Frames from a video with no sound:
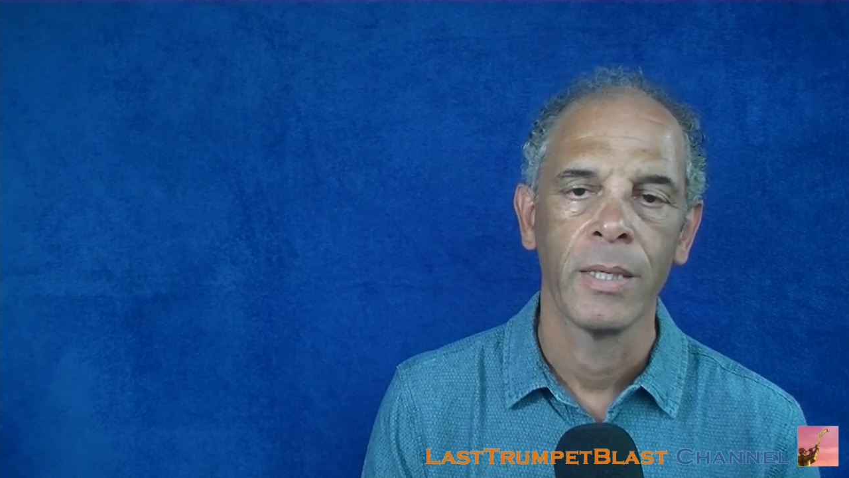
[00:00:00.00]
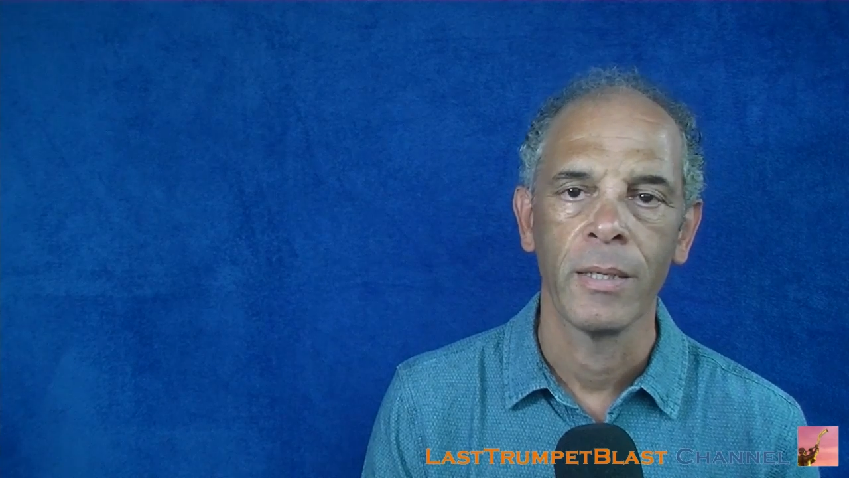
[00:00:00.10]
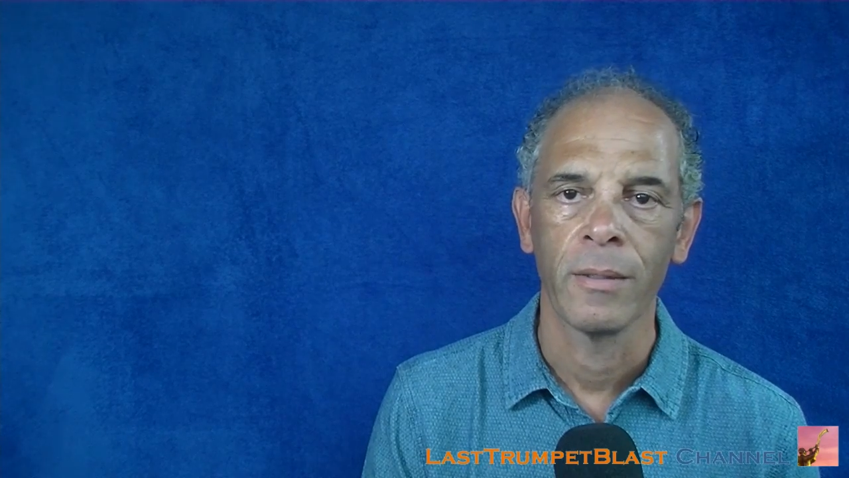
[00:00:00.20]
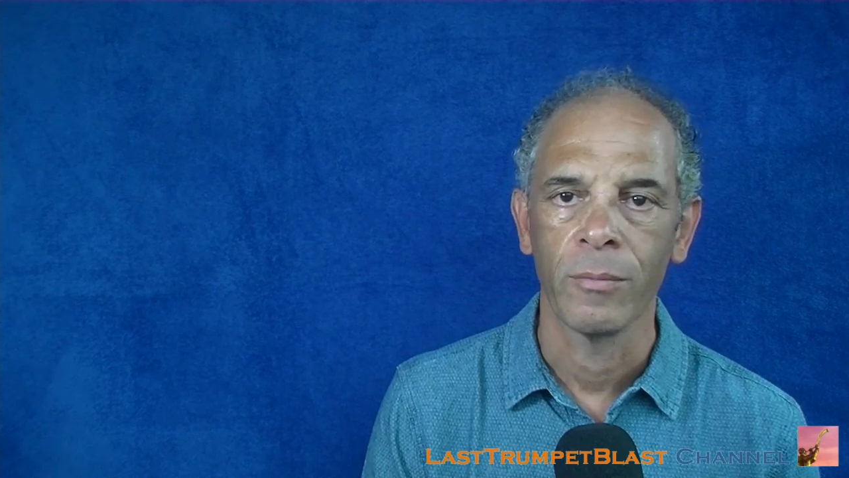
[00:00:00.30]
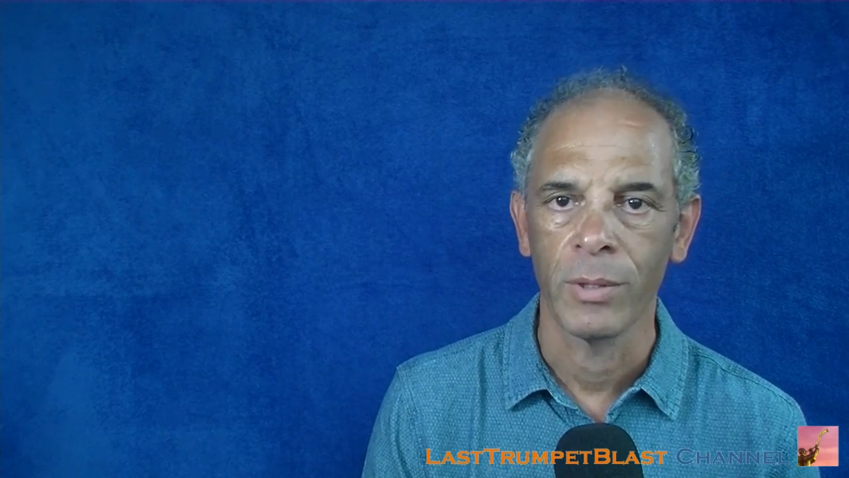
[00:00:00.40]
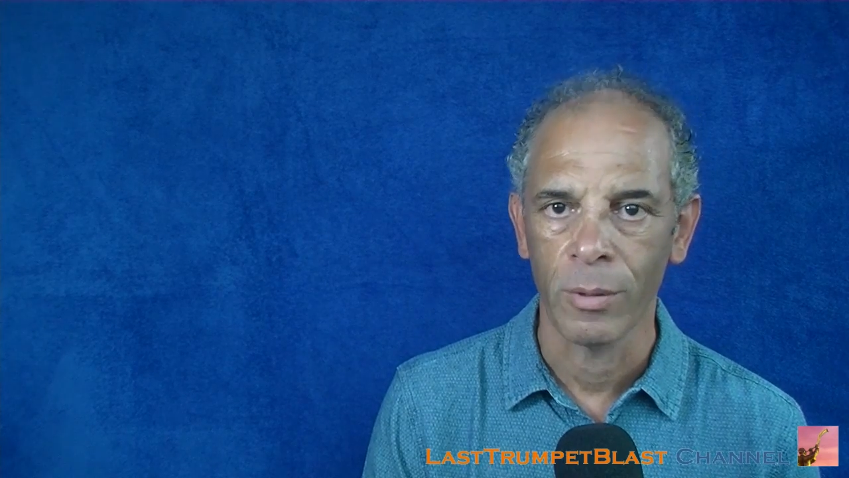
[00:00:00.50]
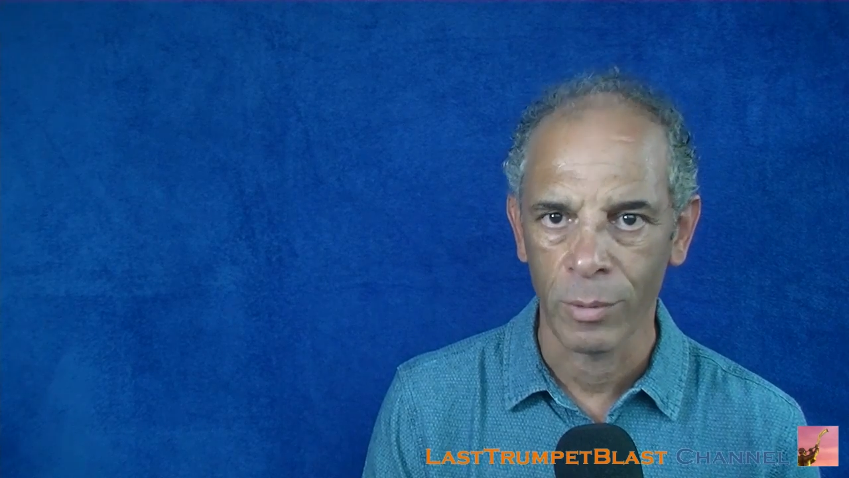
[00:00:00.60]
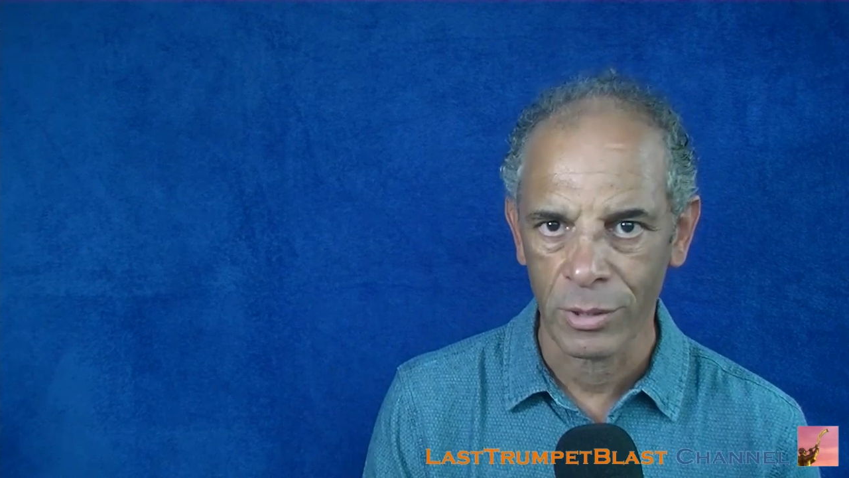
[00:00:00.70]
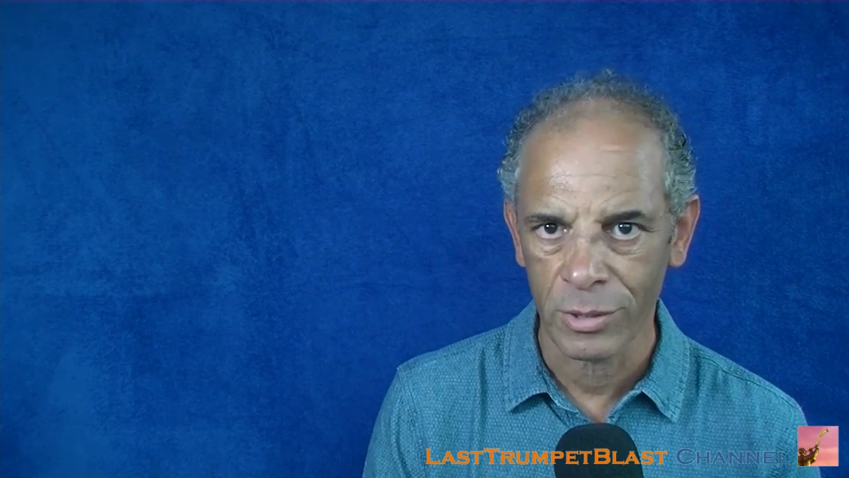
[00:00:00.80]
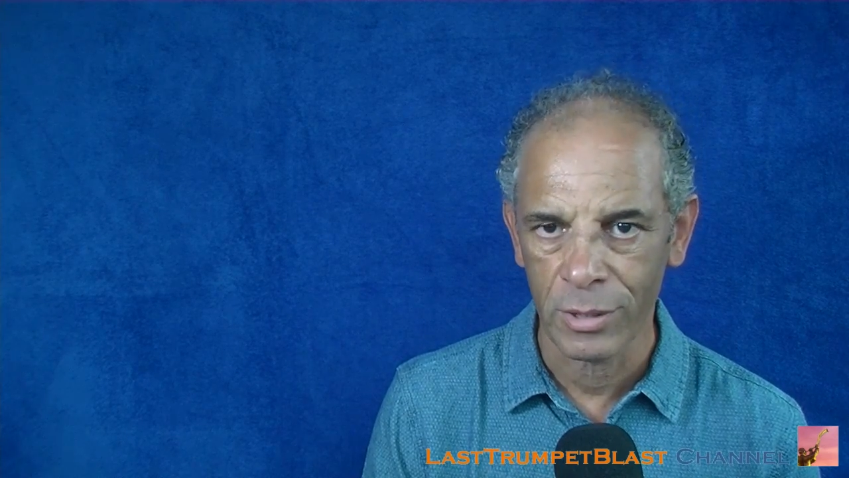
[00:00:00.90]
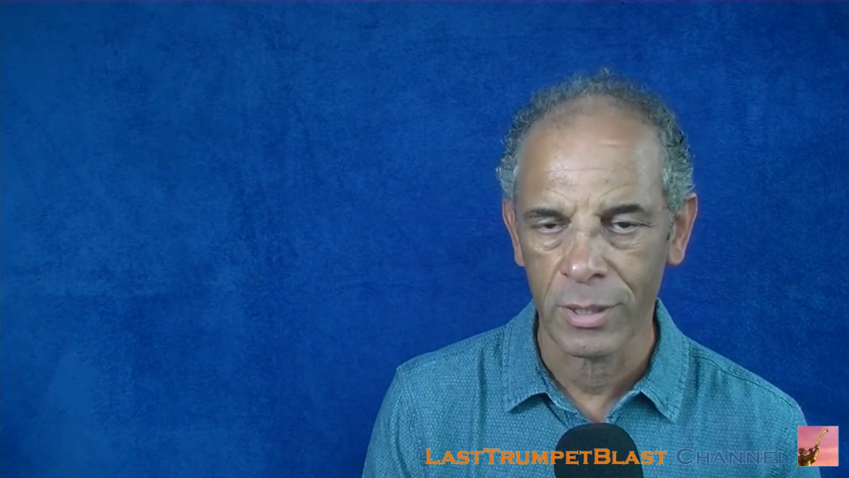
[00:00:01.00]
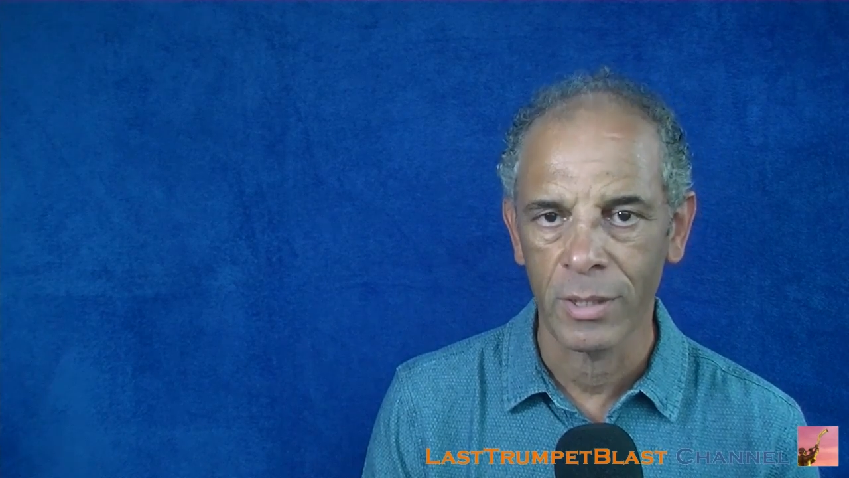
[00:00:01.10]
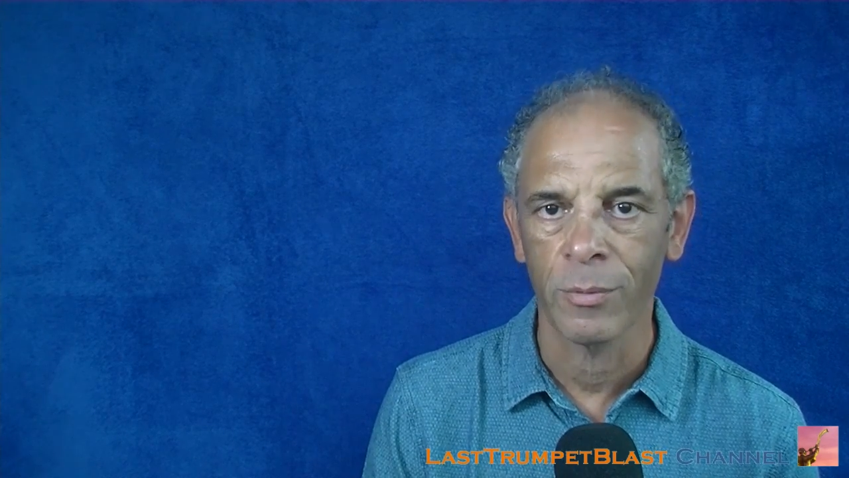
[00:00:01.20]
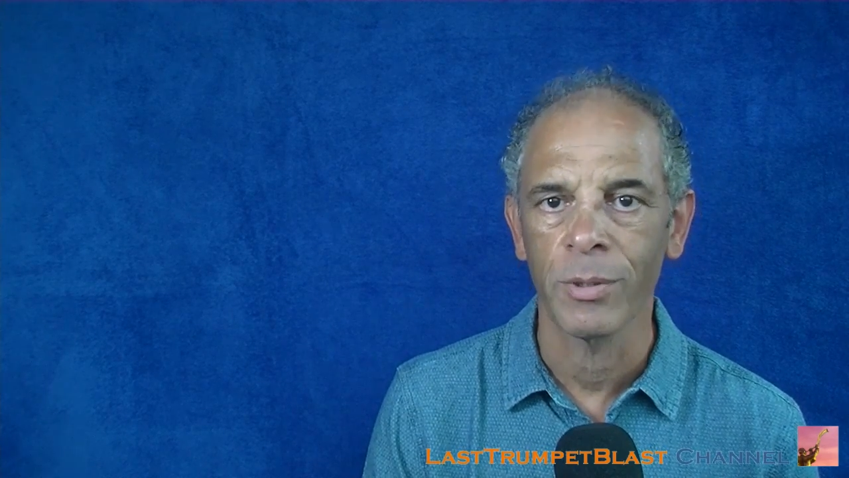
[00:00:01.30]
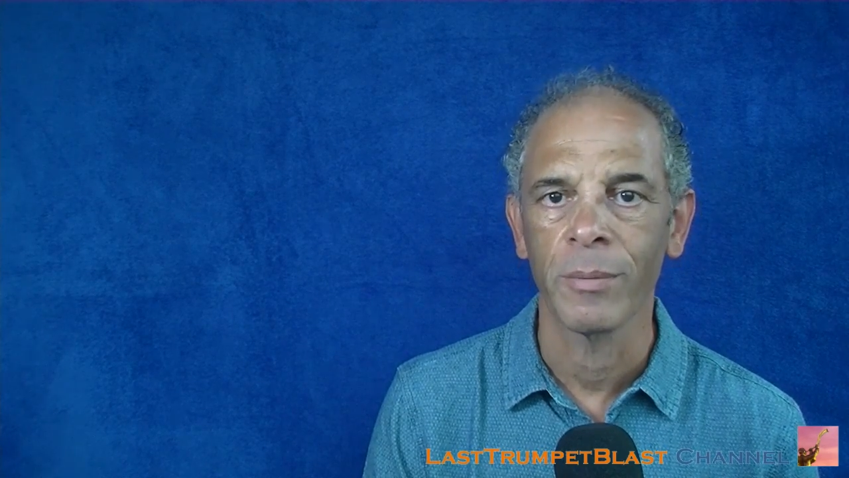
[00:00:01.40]
And we are watching
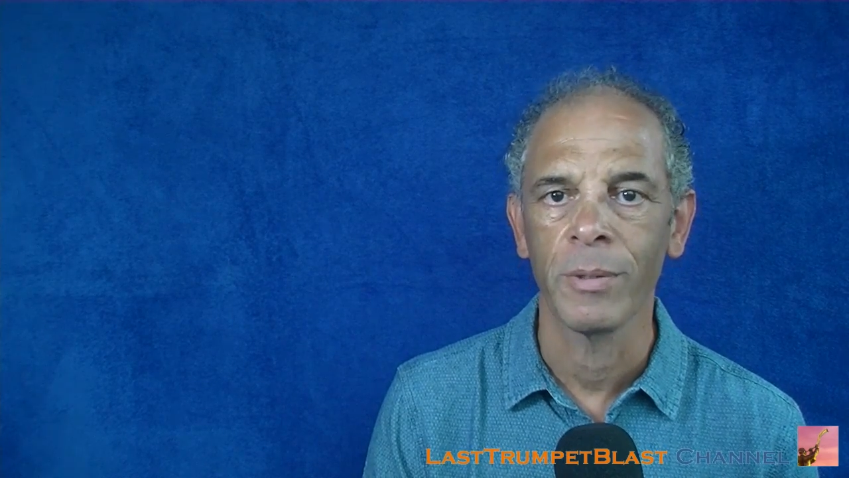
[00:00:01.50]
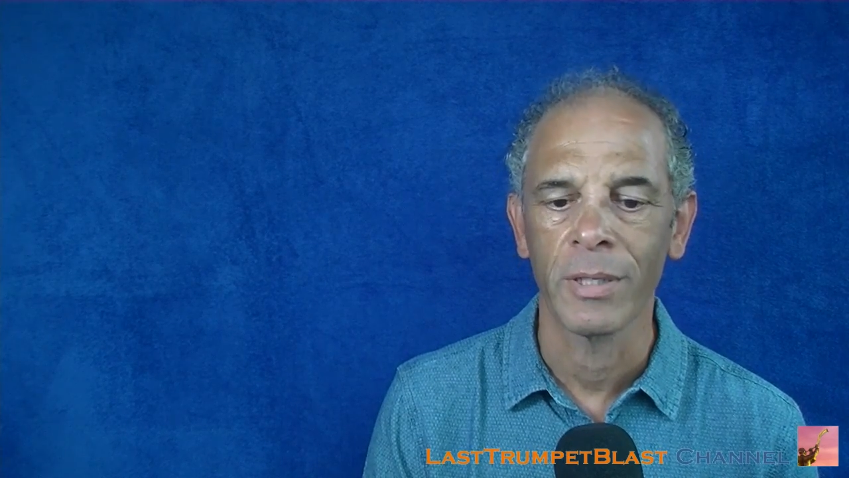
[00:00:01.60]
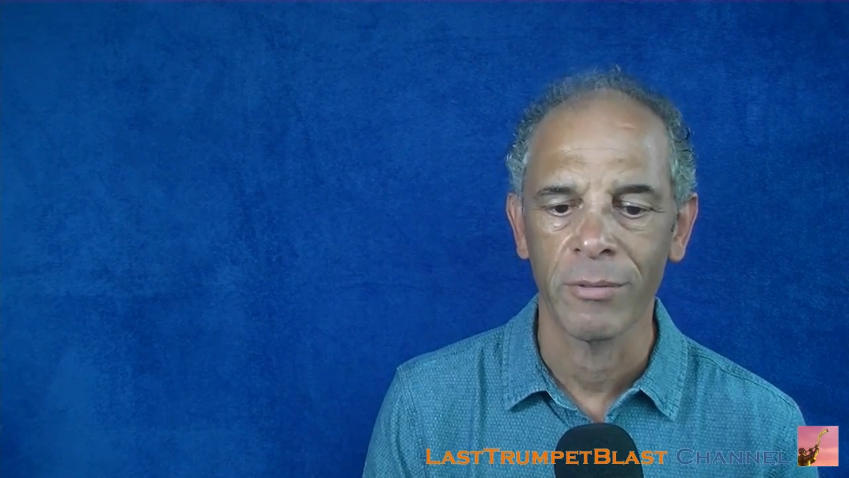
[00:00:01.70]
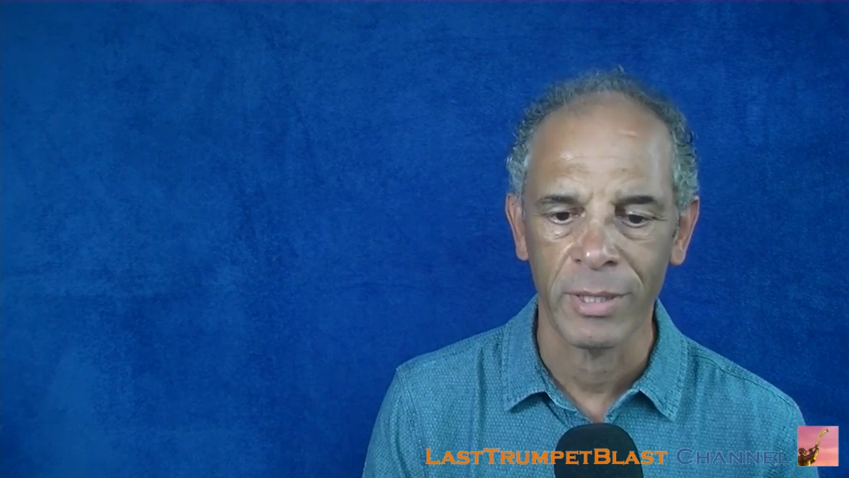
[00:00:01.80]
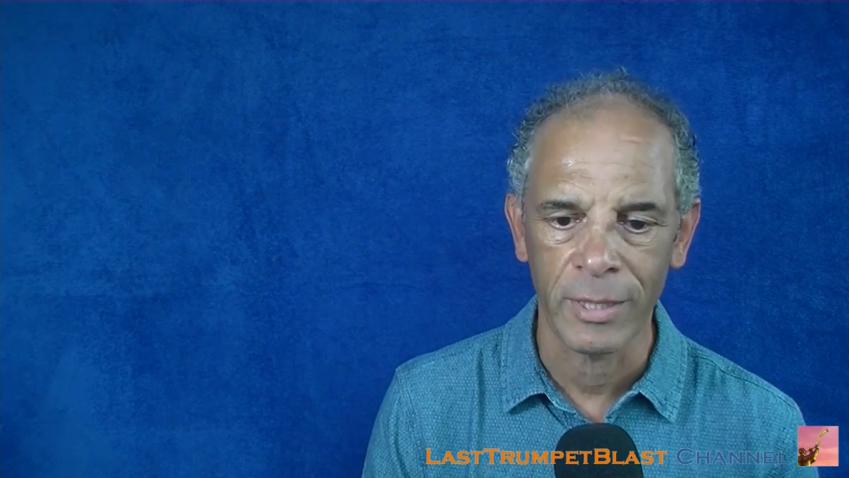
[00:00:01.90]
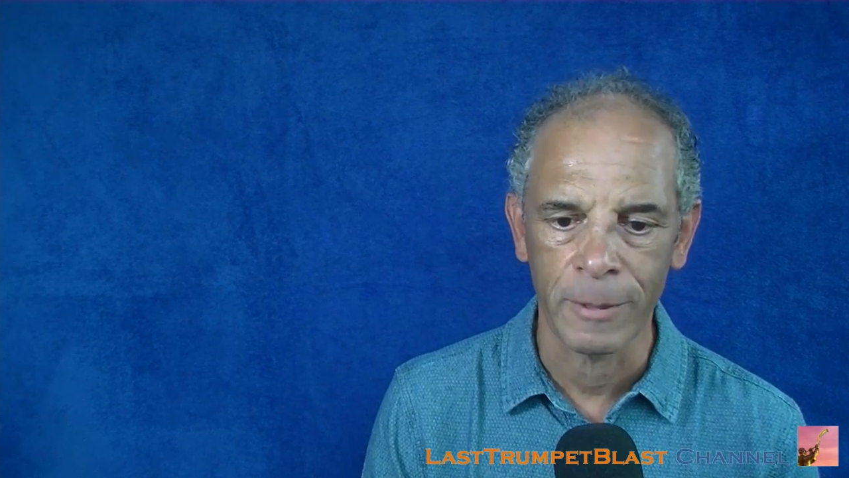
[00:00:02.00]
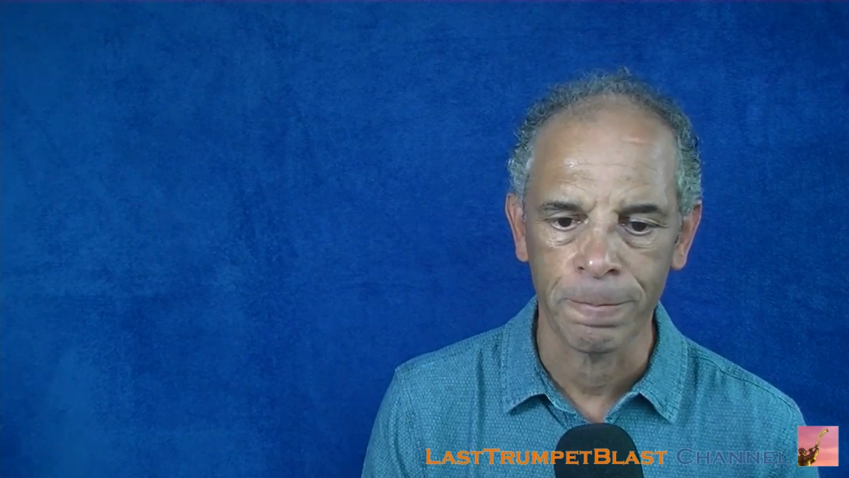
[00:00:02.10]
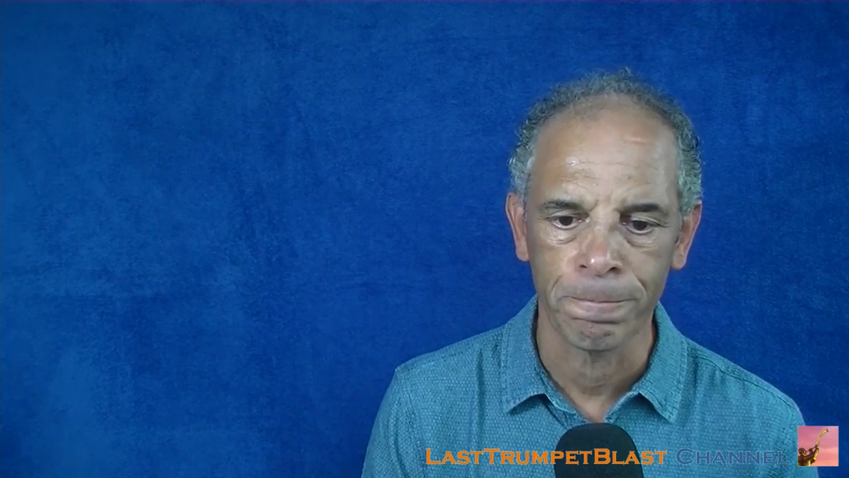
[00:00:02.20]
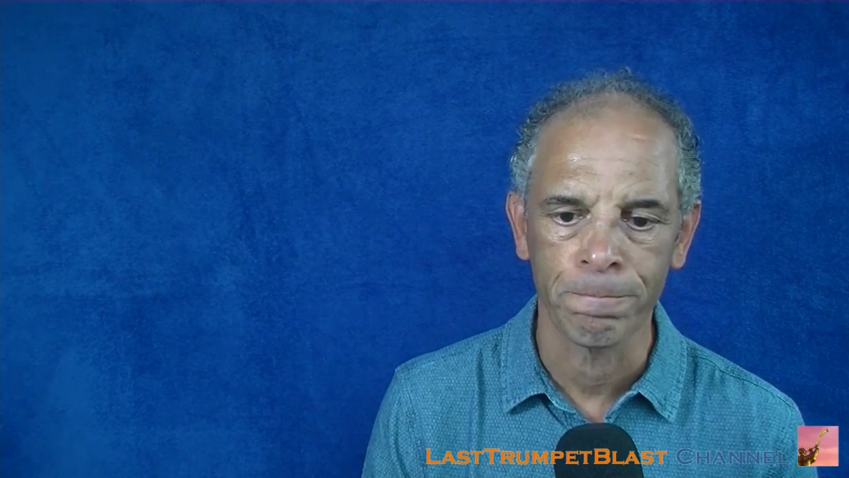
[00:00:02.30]
and we are being ready.